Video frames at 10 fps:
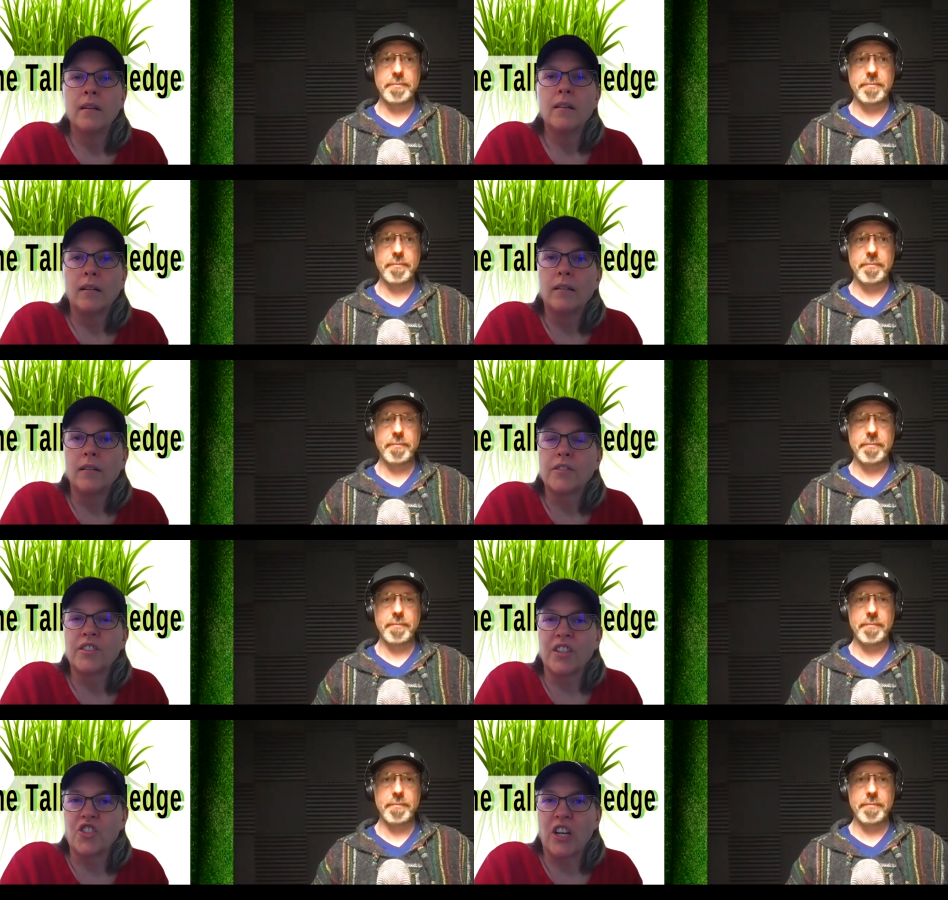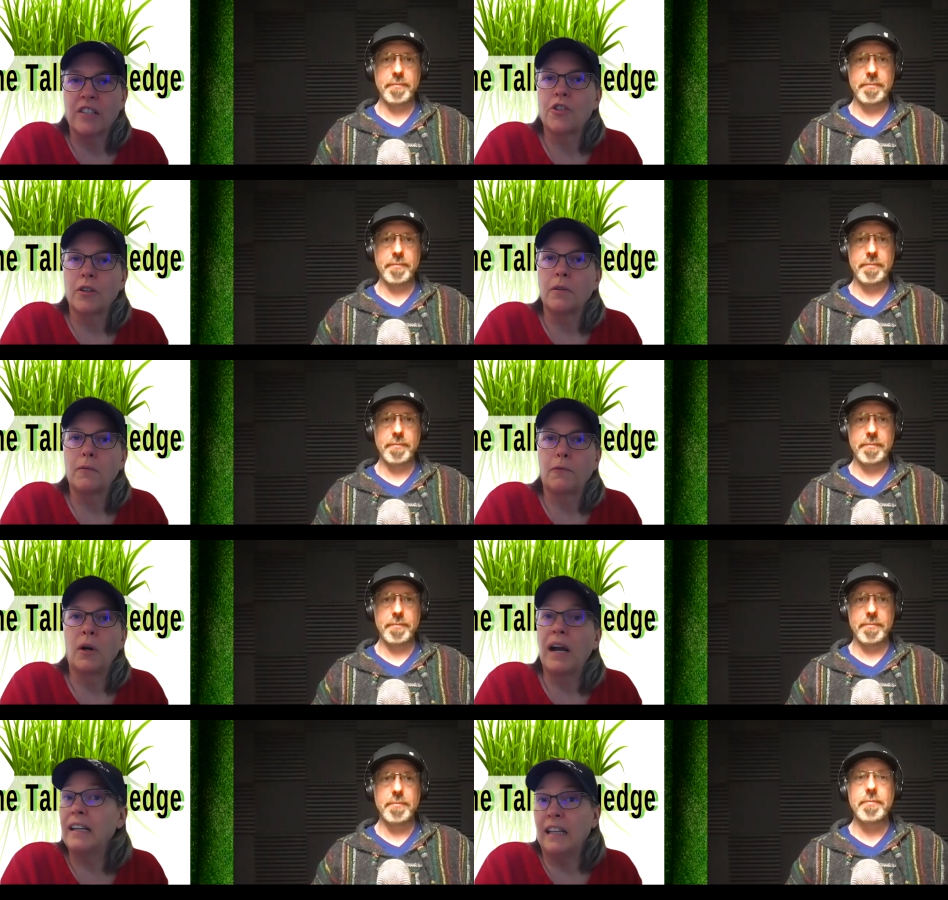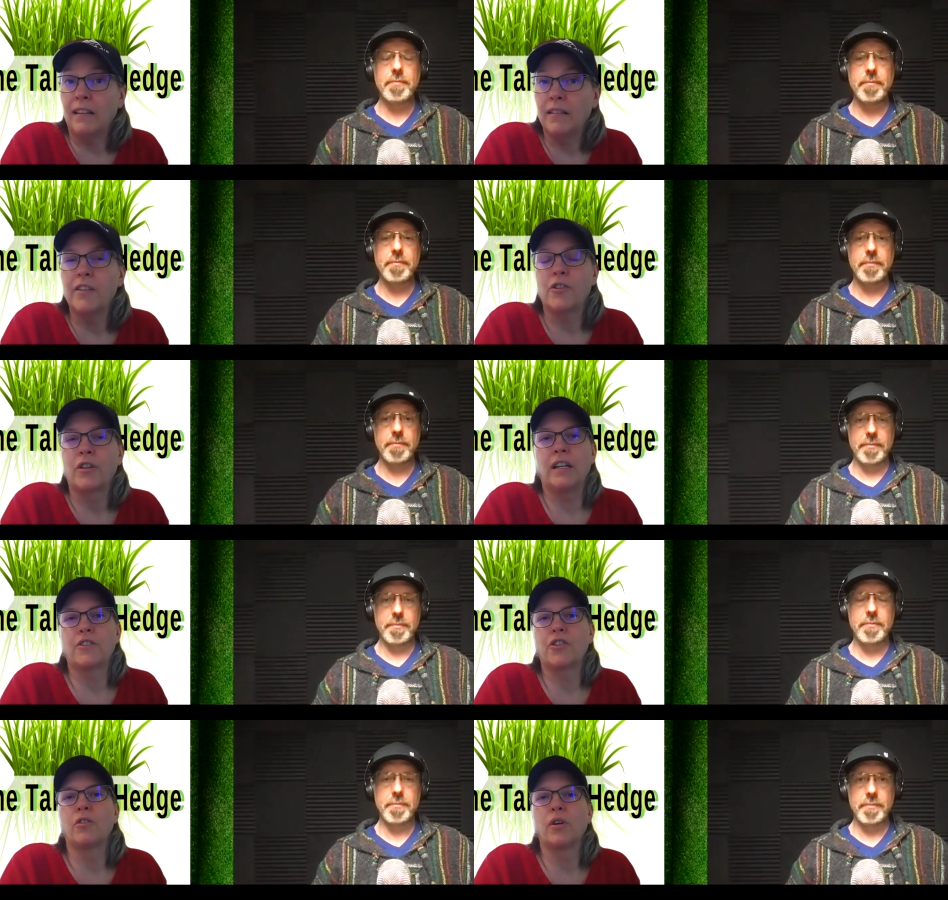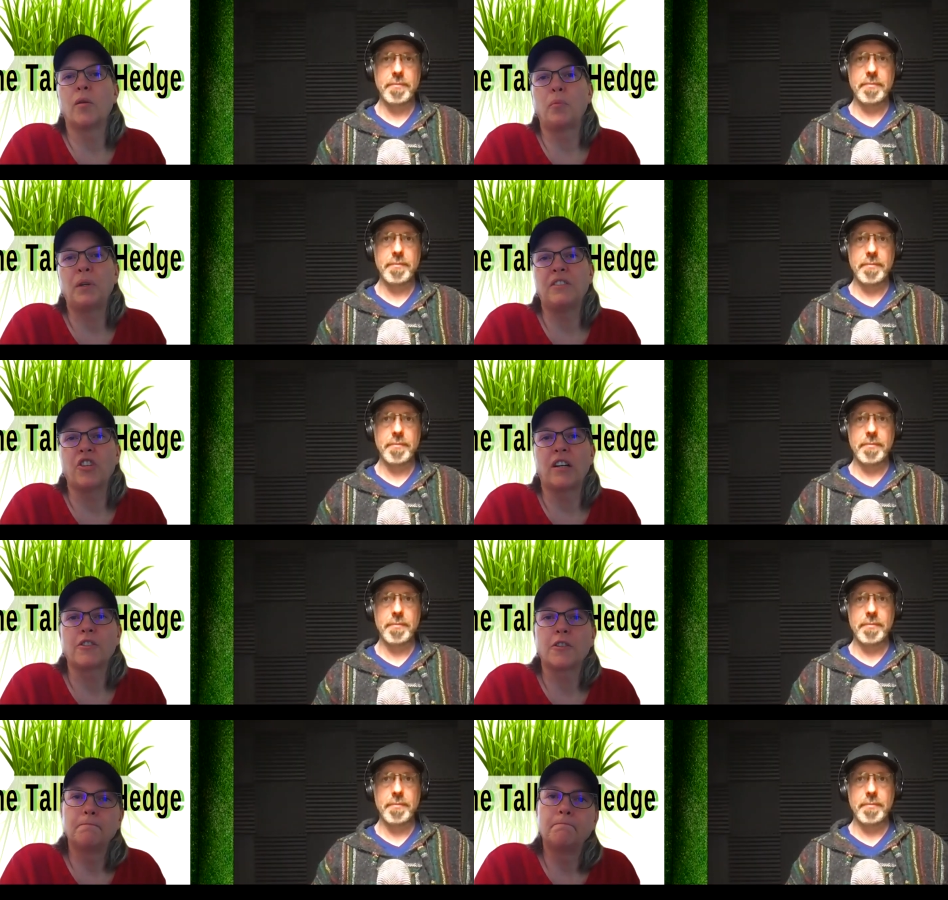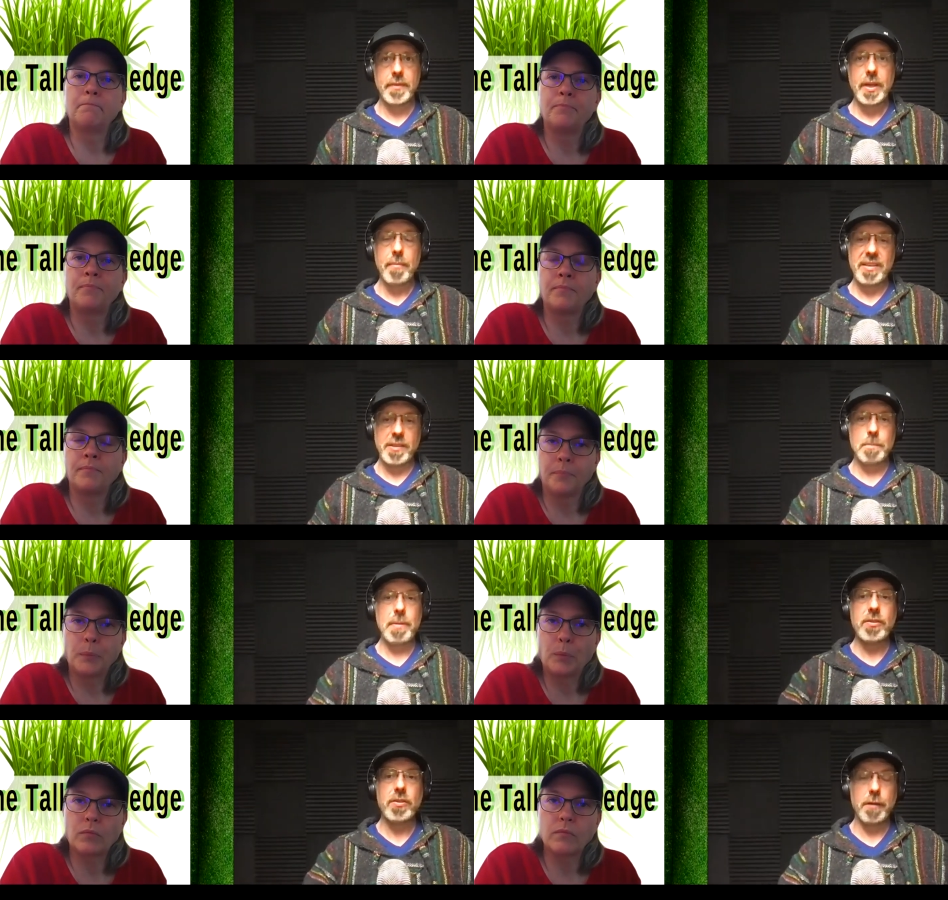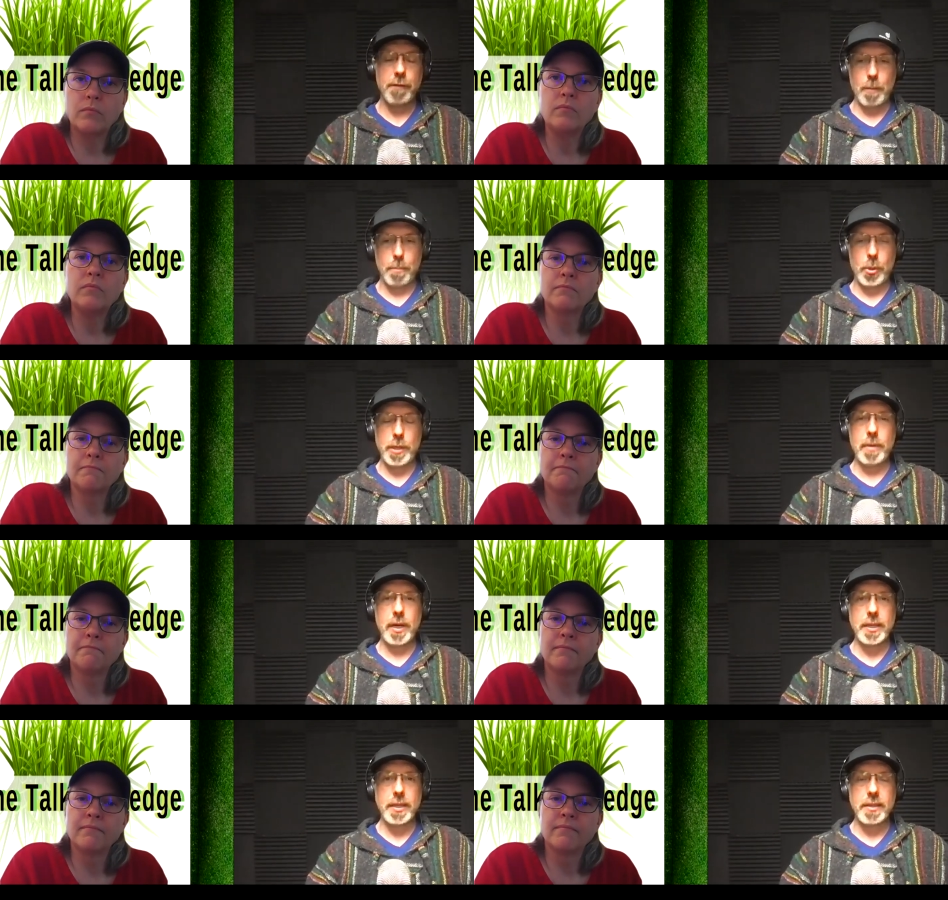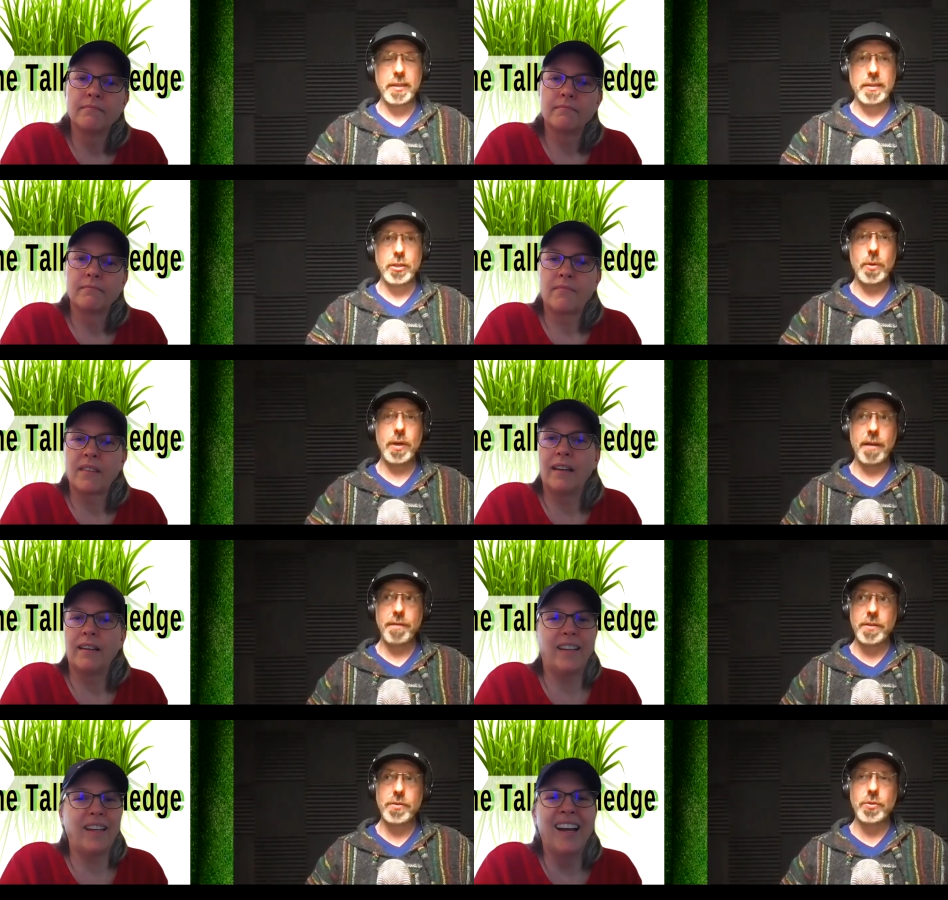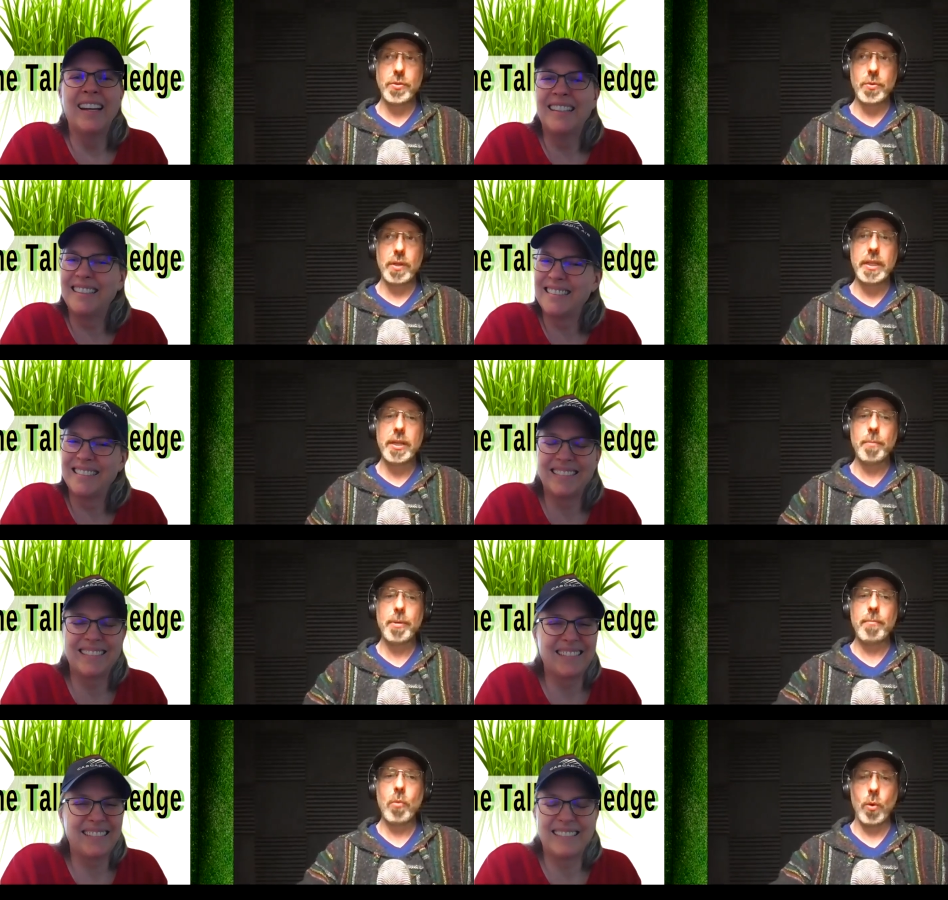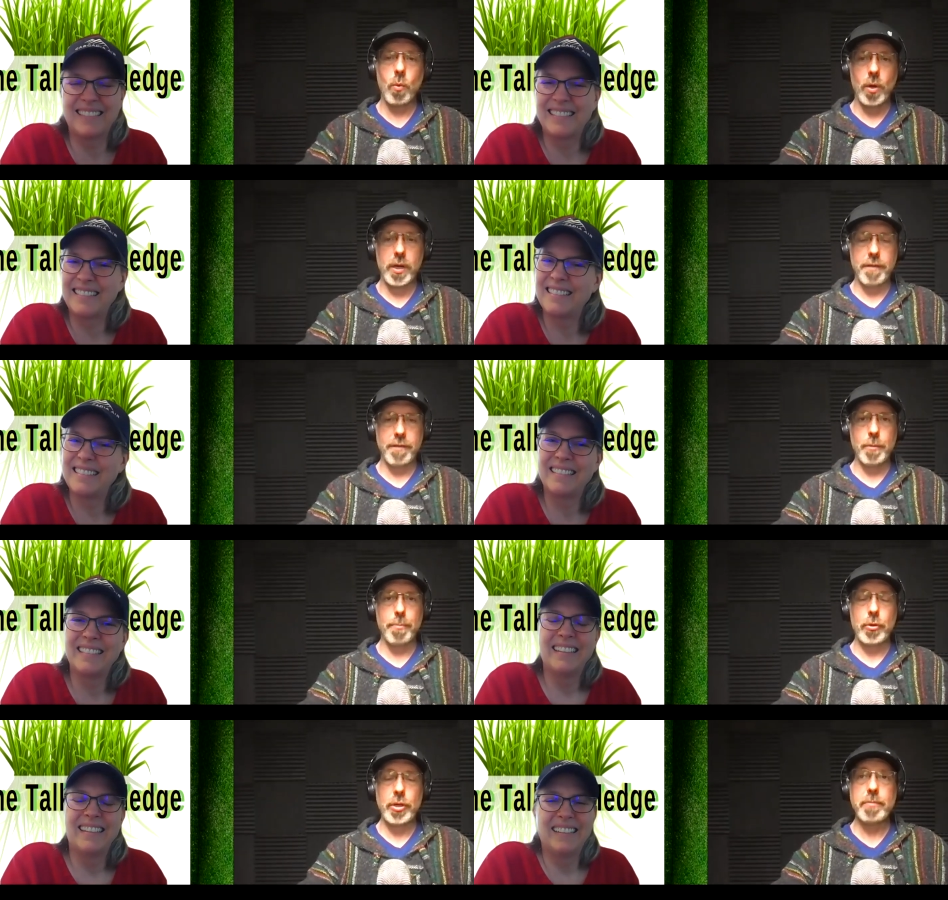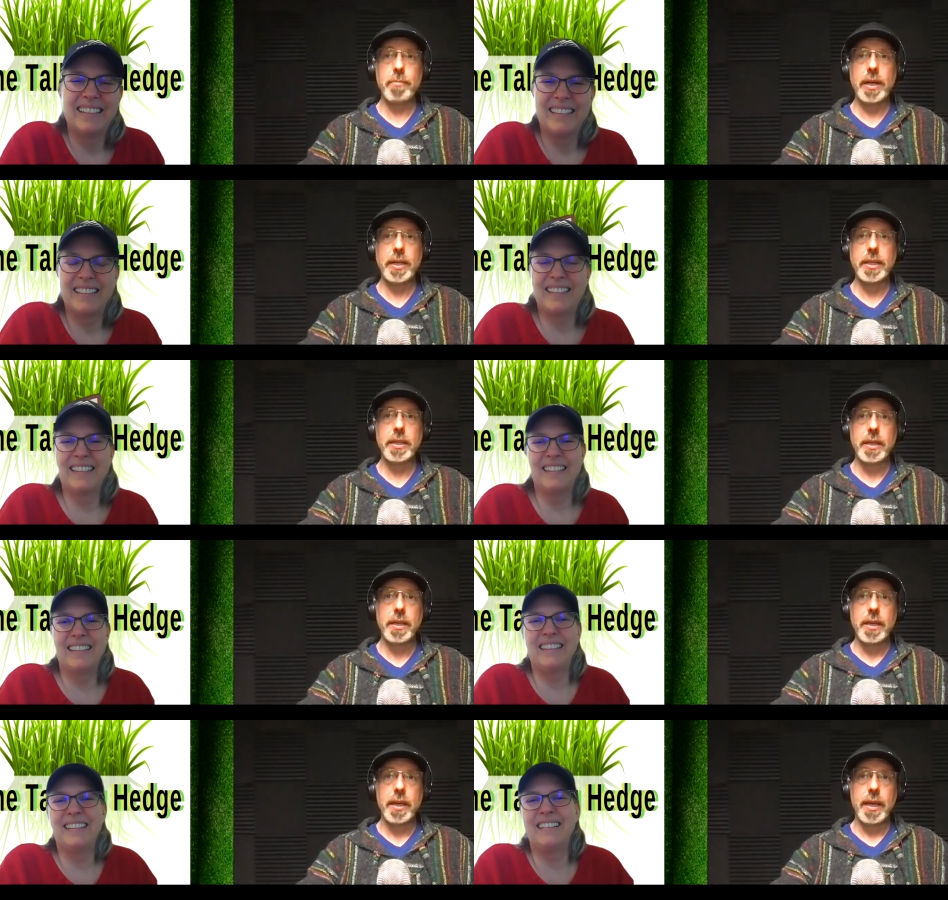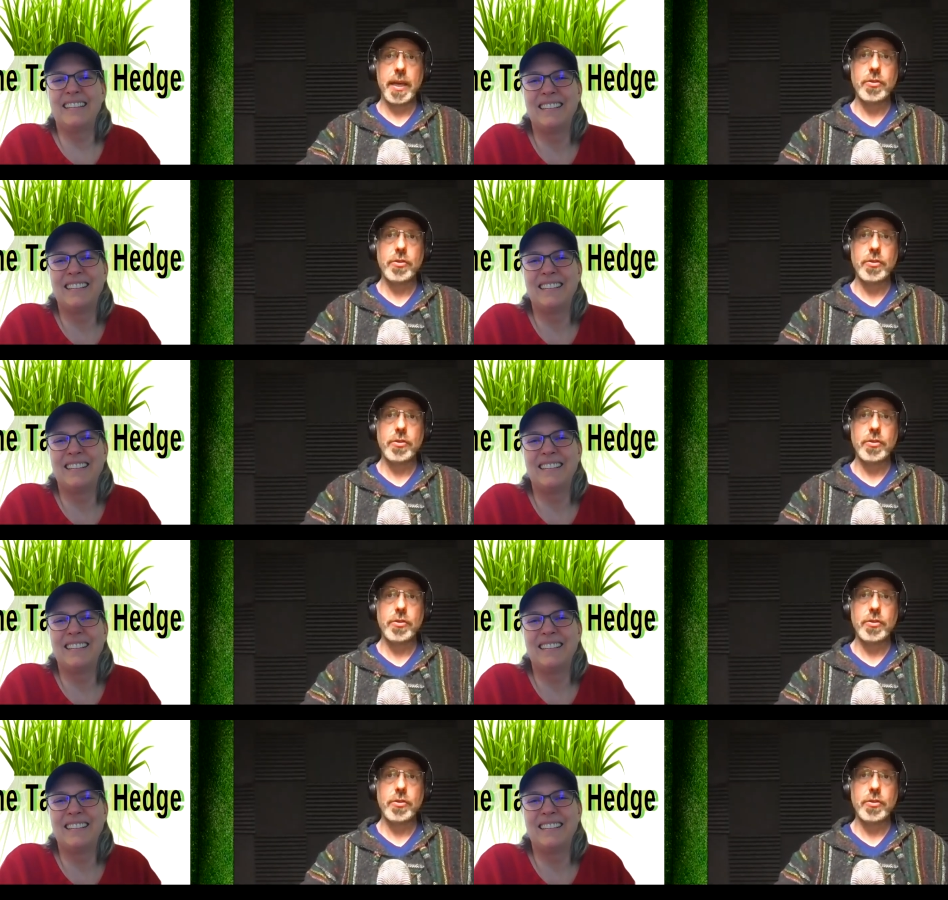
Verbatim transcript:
Speaker 1: uh, suggestion for any international company, Josh.
Speaker 2: But especially if you're pre money, you mm-hmm. have to do a little bit more work if you're pre money and